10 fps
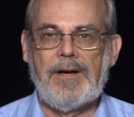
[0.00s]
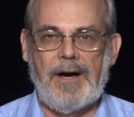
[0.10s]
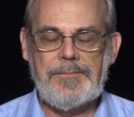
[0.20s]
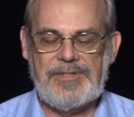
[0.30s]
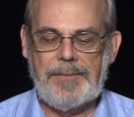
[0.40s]

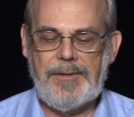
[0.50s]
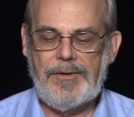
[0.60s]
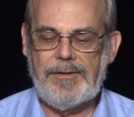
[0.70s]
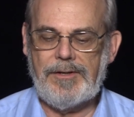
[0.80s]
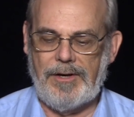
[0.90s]
I'm simply
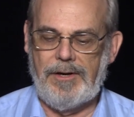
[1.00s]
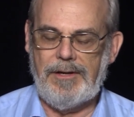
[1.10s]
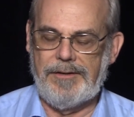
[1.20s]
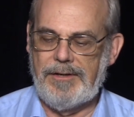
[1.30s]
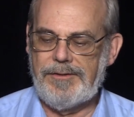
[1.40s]
going to
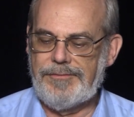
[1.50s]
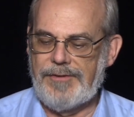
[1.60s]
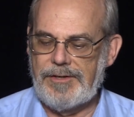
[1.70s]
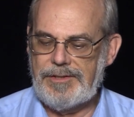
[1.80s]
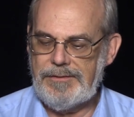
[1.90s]
call another
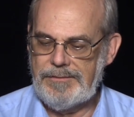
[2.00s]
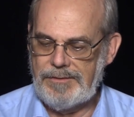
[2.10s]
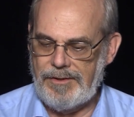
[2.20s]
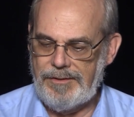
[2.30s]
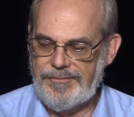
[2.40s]
function
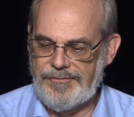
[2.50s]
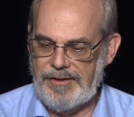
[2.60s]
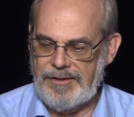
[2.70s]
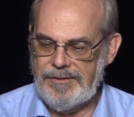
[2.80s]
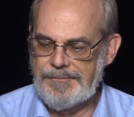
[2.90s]
called
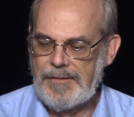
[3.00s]
figure,